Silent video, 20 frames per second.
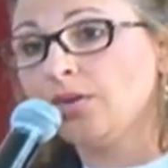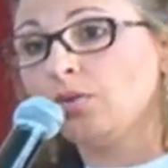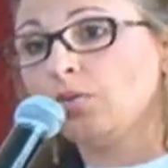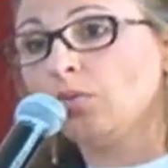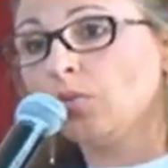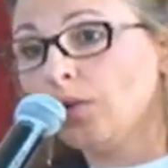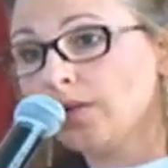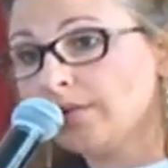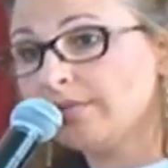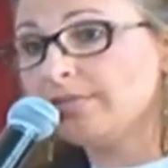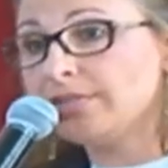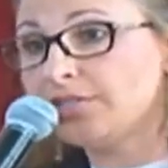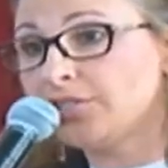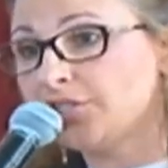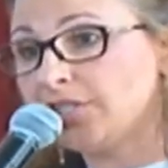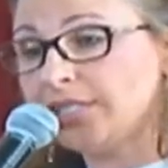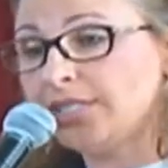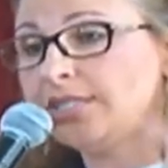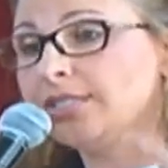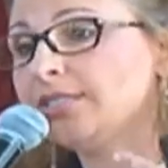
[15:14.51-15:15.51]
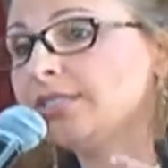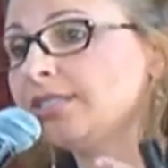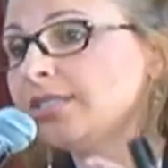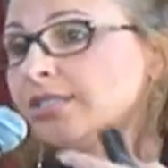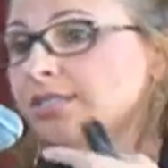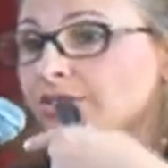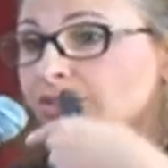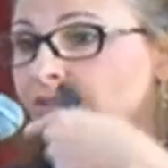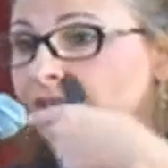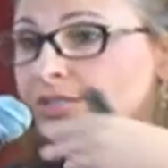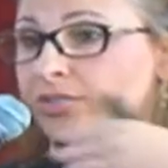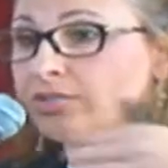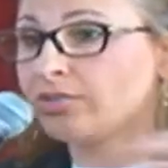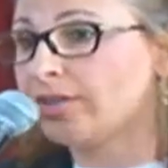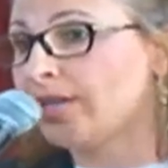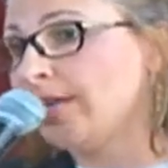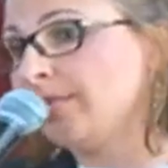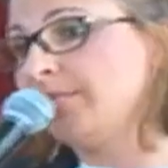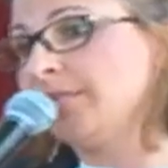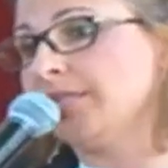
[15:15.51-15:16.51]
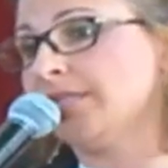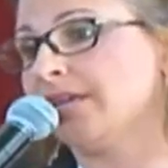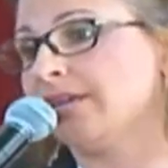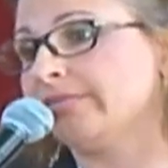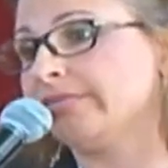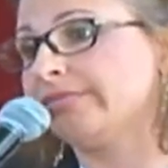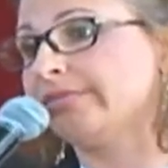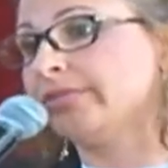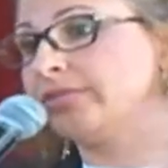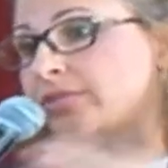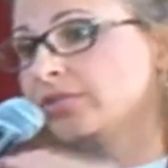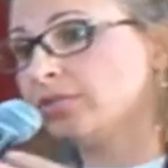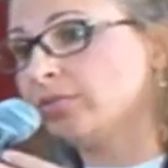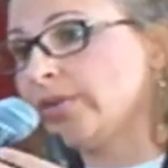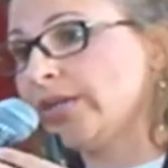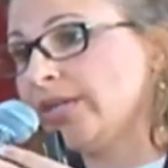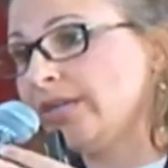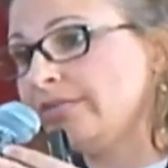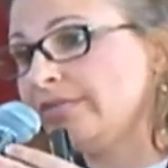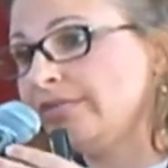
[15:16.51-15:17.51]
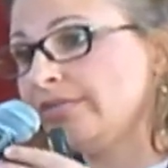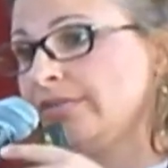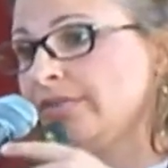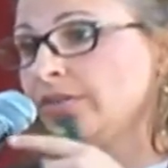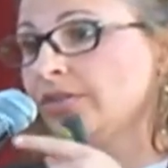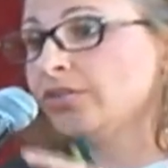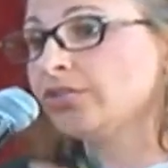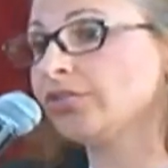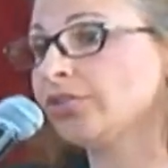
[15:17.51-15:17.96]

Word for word: One of the genes that's transcribed in that first wave